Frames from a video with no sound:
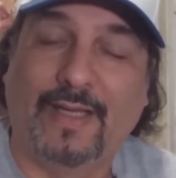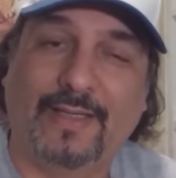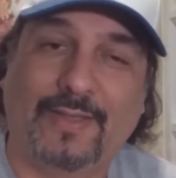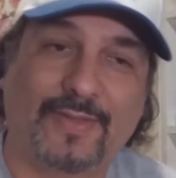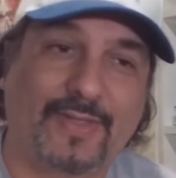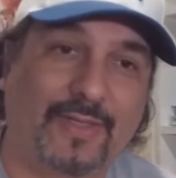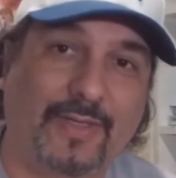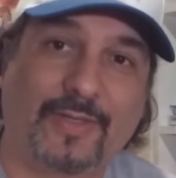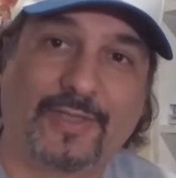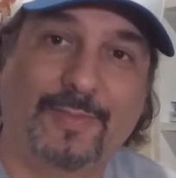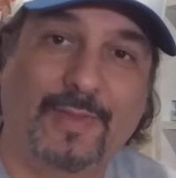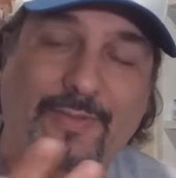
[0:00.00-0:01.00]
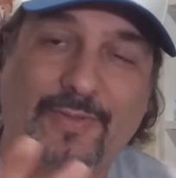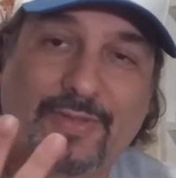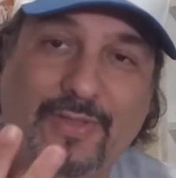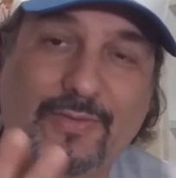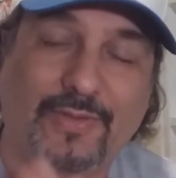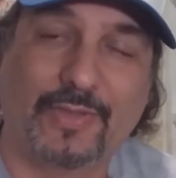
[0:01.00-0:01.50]
And there's another committee.
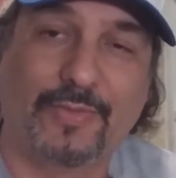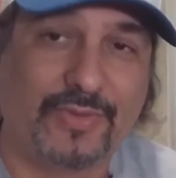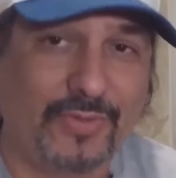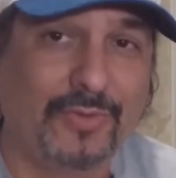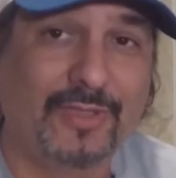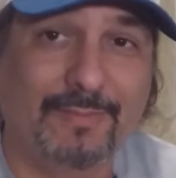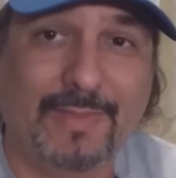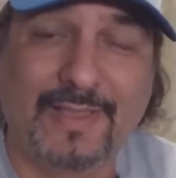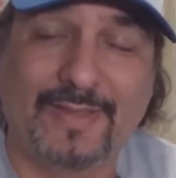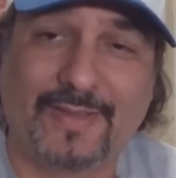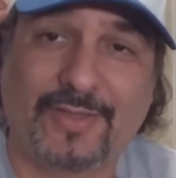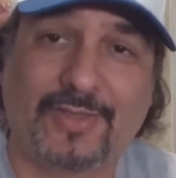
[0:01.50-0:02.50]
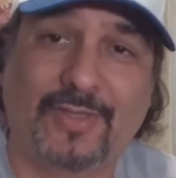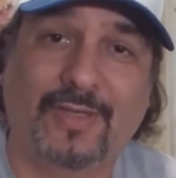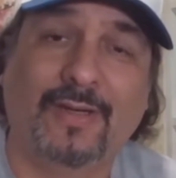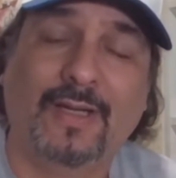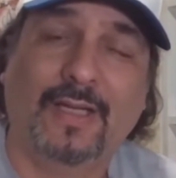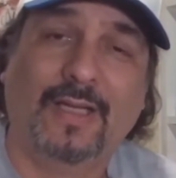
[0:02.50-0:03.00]
They were doing 2 committees this year.